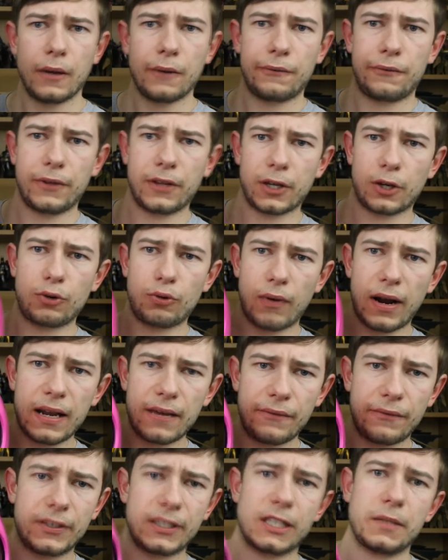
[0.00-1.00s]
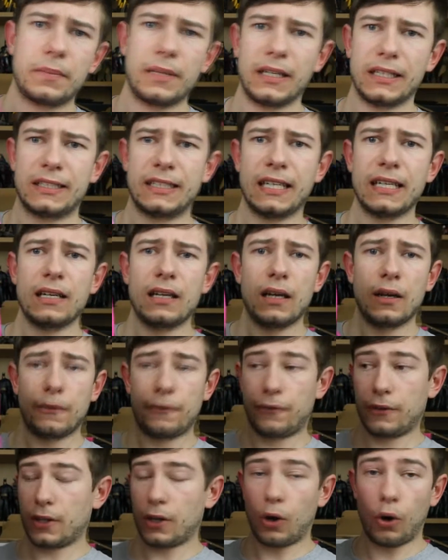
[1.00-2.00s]
for the great visibility,
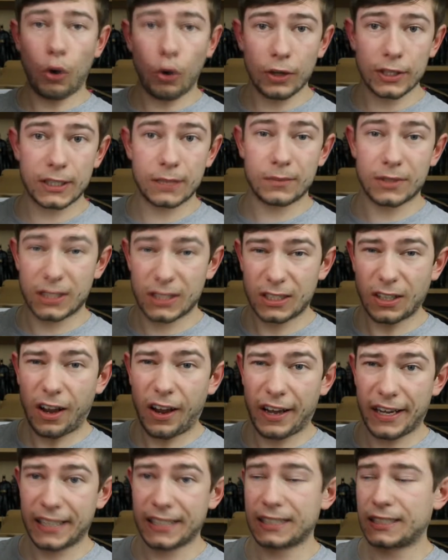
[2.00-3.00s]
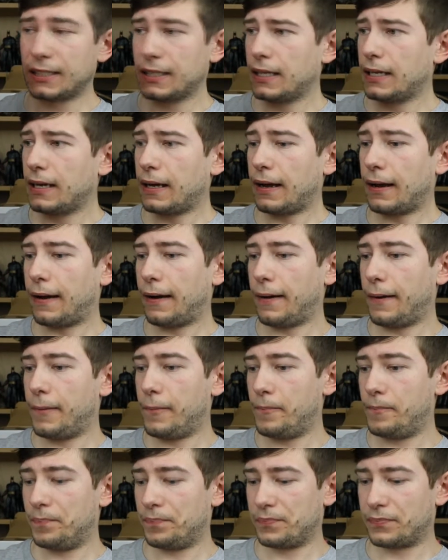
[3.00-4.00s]
for the awesome size,
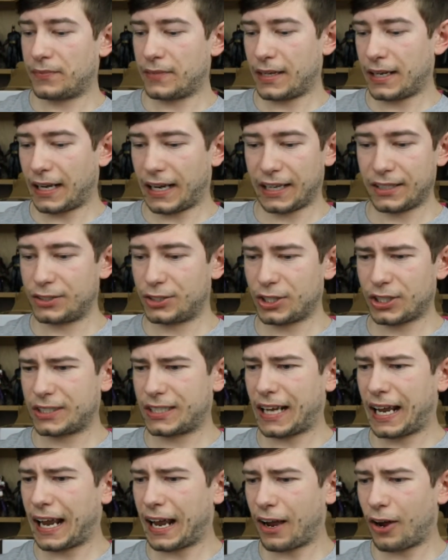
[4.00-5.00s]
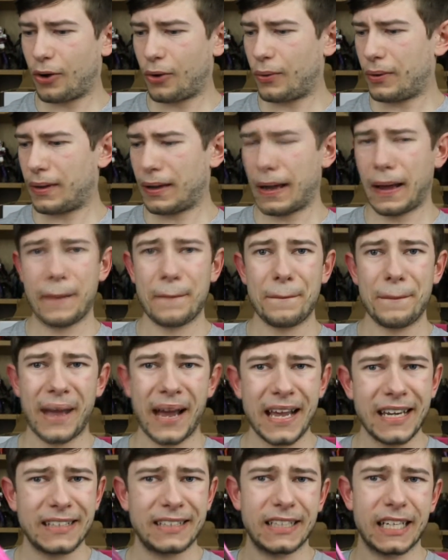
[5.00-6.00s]
and just how
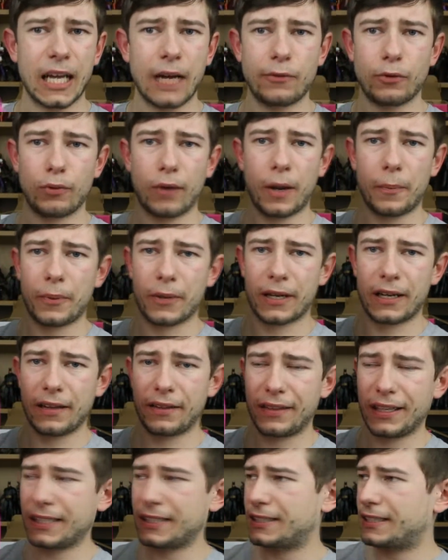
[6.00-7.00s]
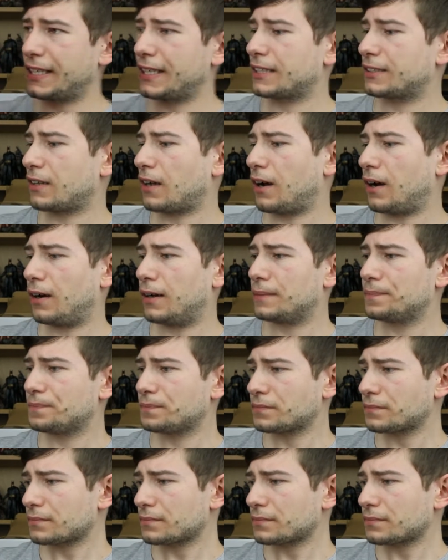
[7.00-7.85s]
amazing of a replica these things are.